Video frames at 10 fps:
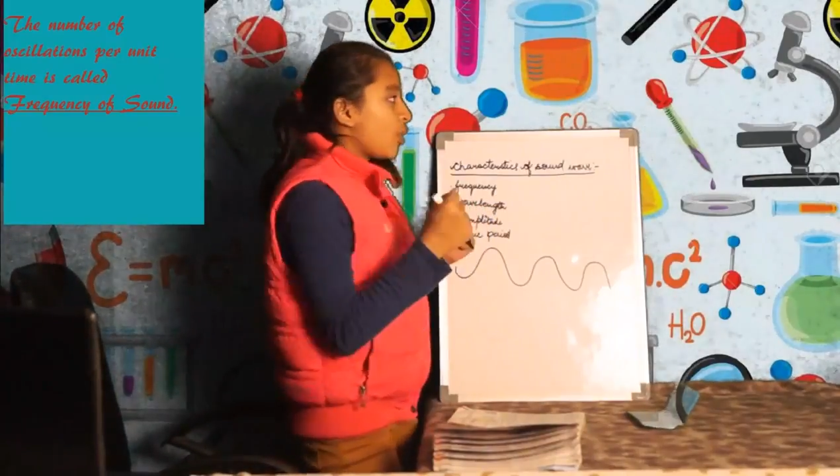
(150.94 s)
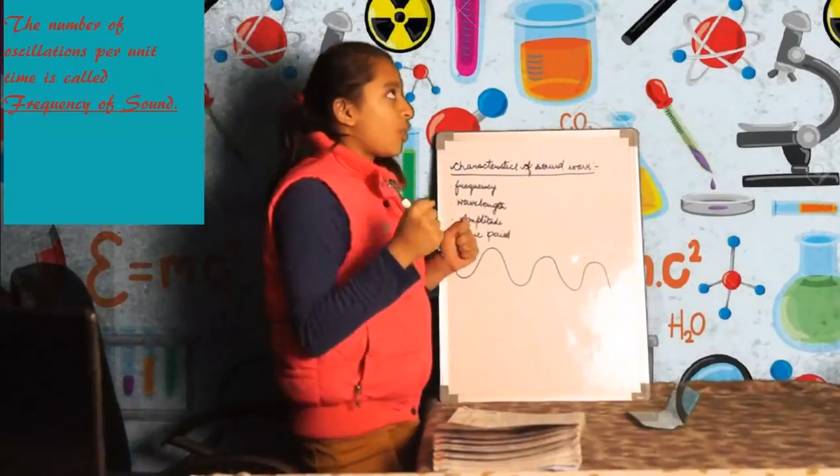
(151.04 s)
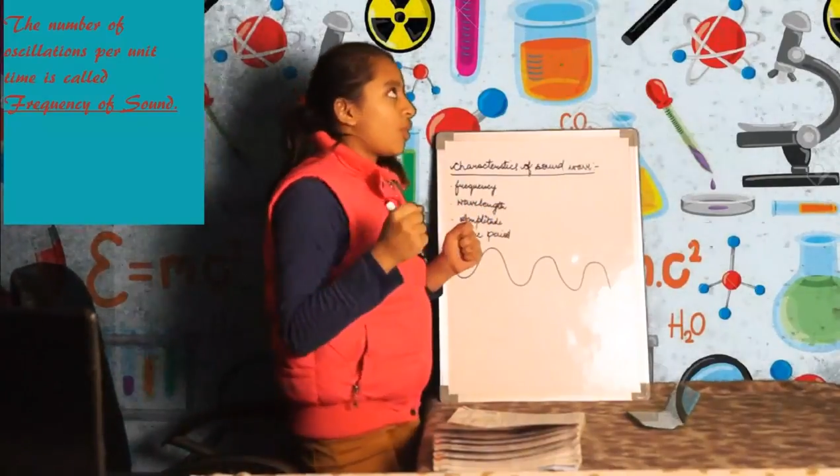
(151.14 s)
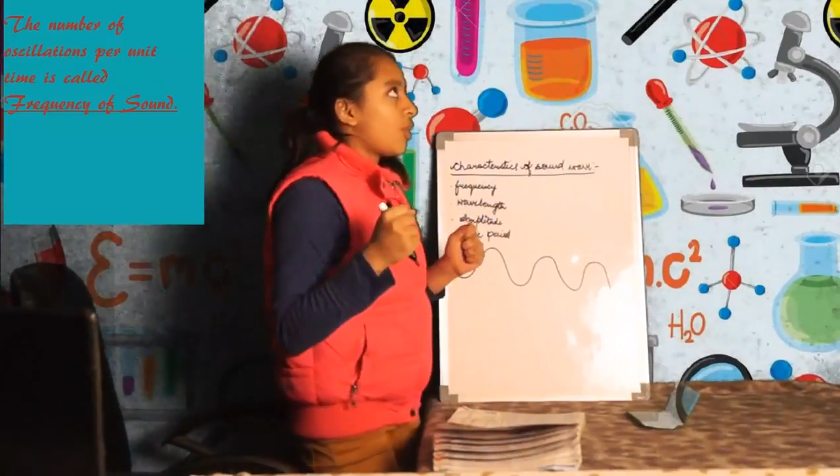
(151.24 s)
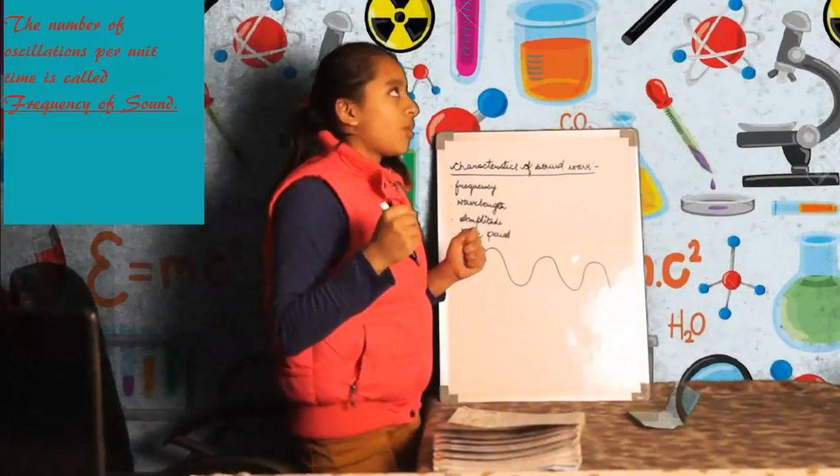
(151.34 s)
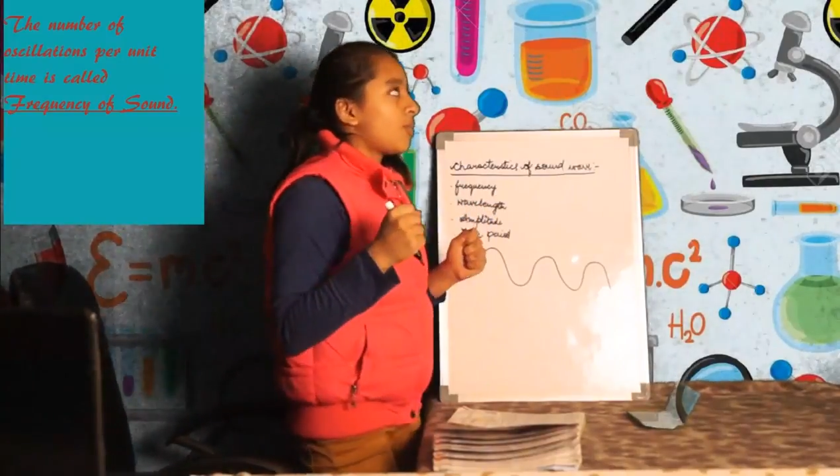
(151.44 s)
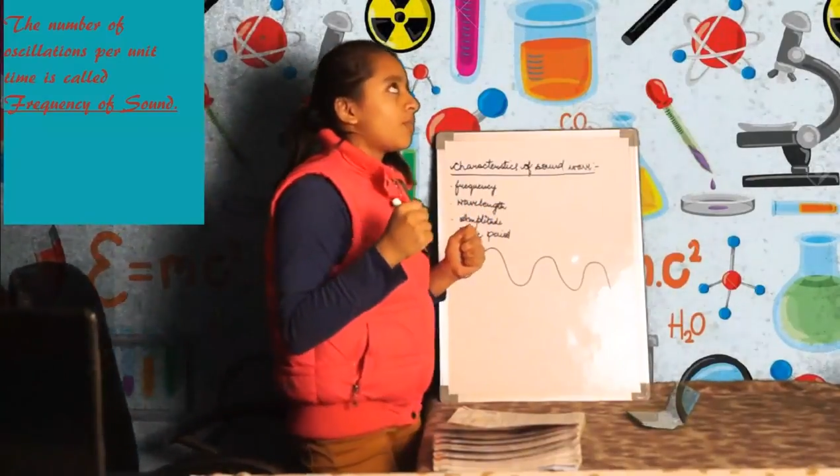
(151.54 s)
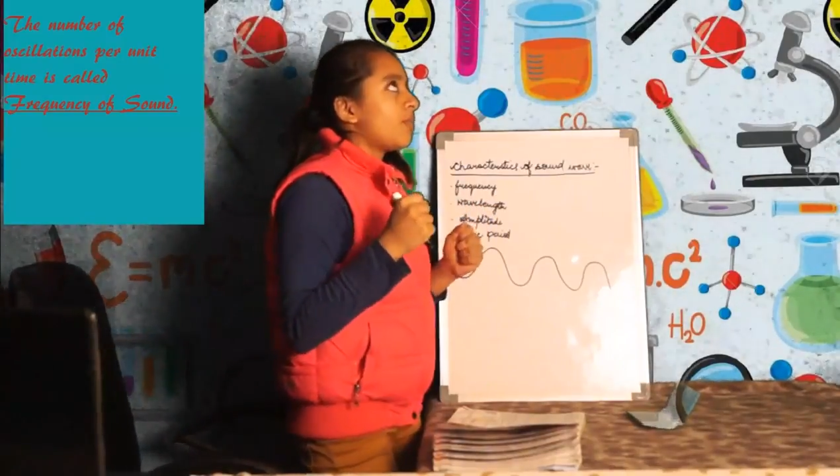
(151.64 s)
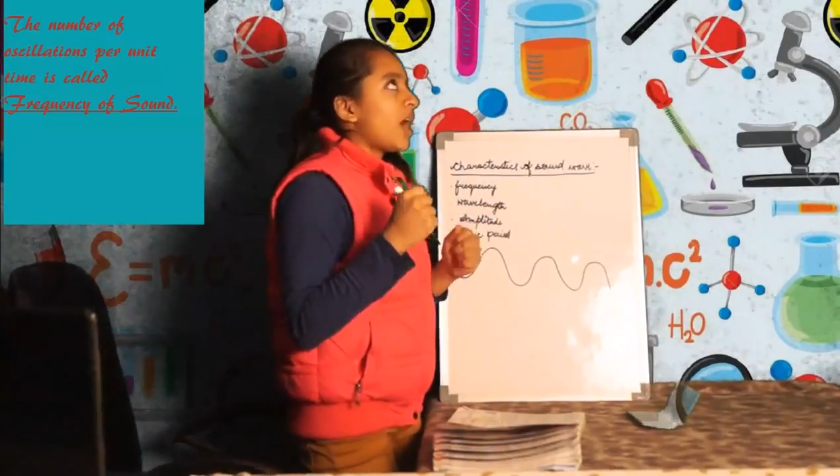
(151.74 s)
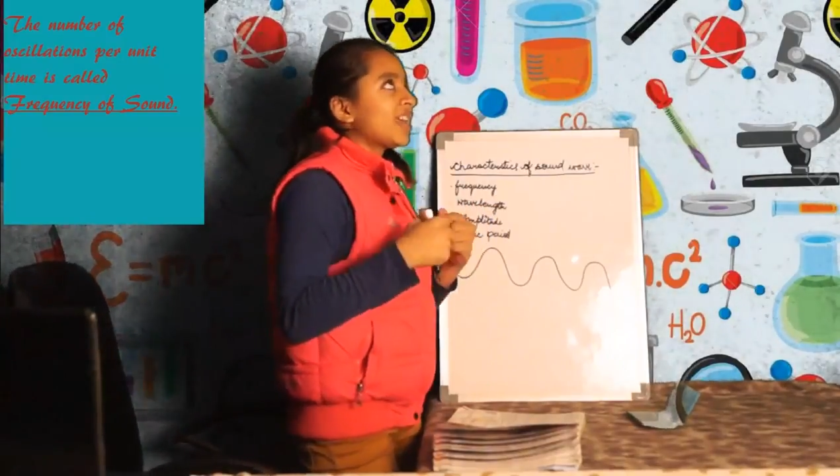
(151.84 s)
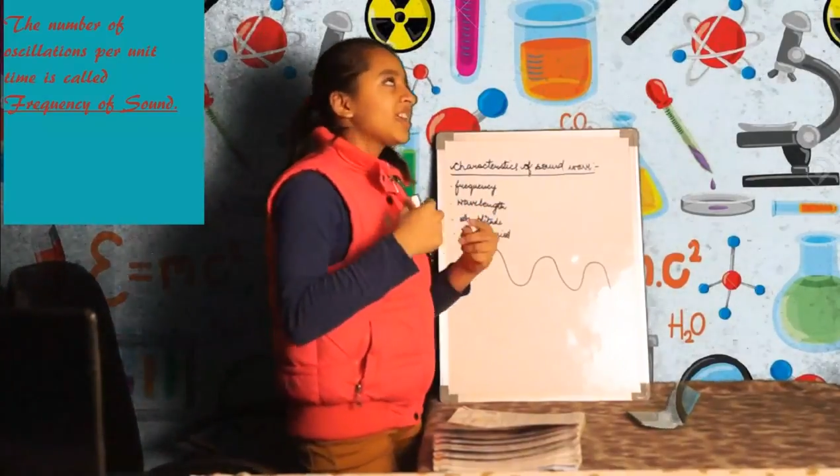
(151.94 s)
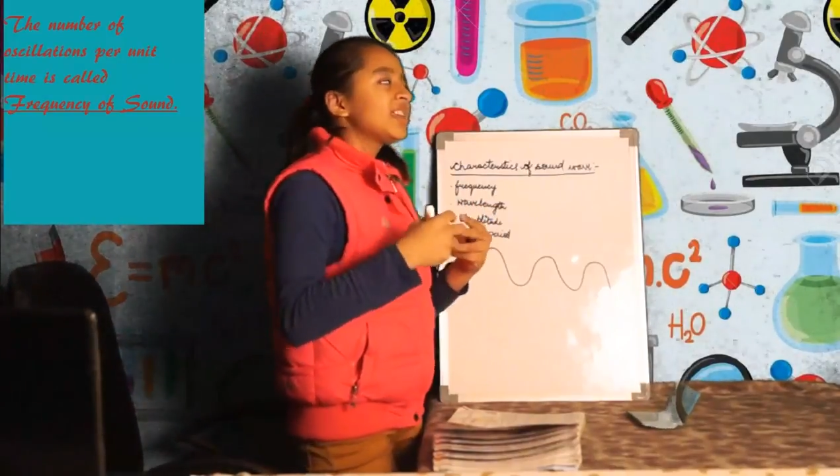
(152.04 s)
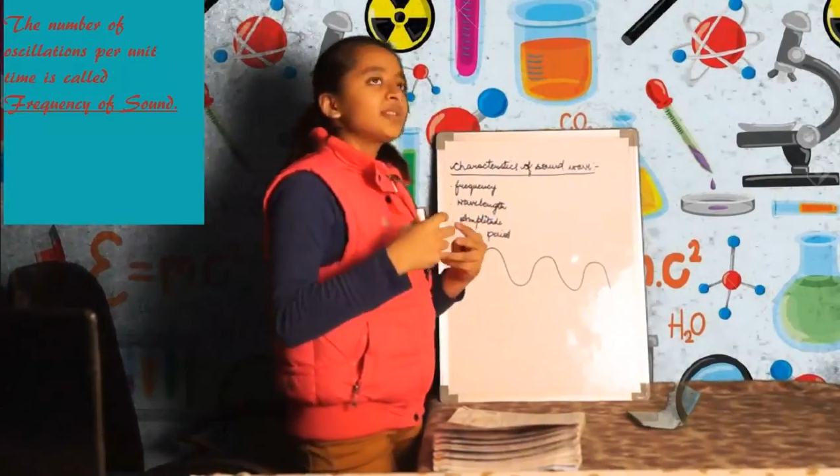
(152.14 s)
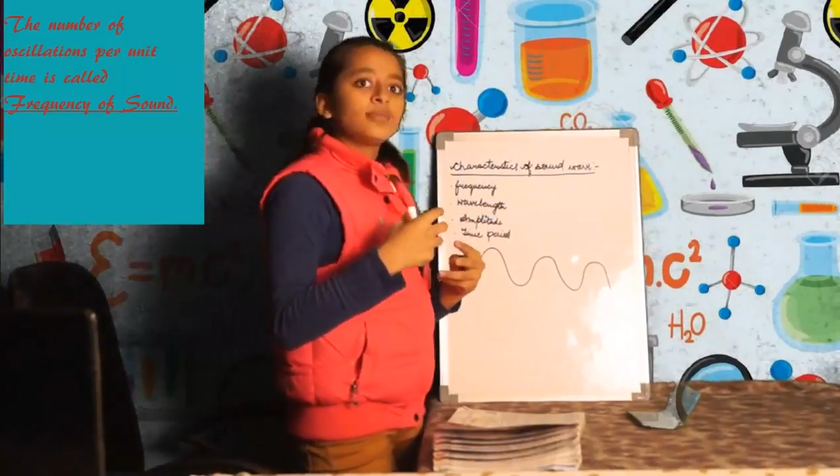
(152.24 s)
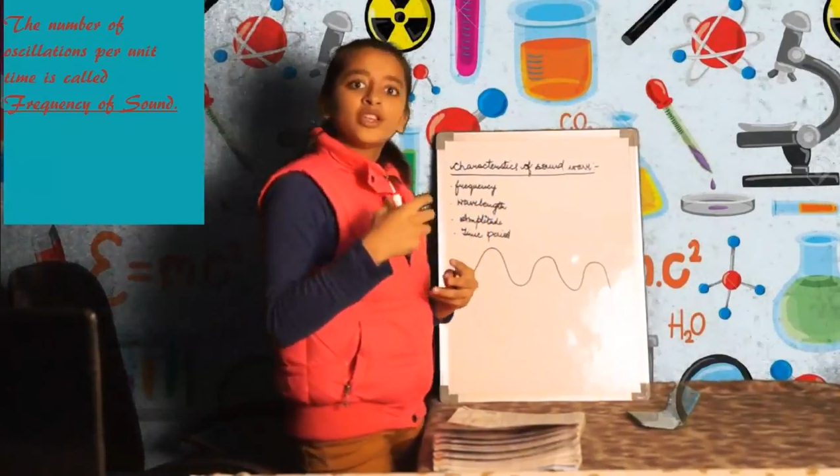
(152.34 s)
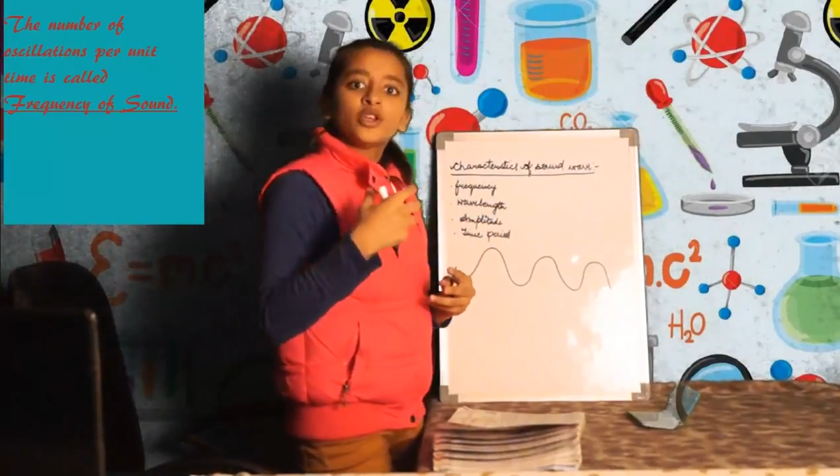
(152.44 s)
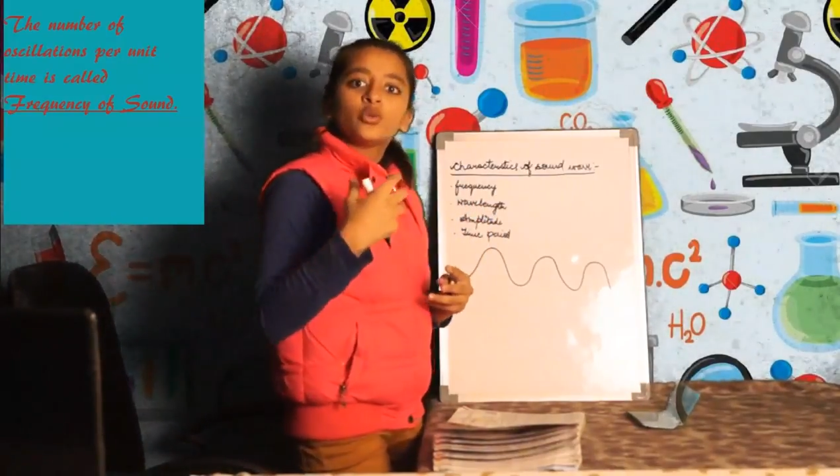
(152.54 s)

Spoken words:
I can explain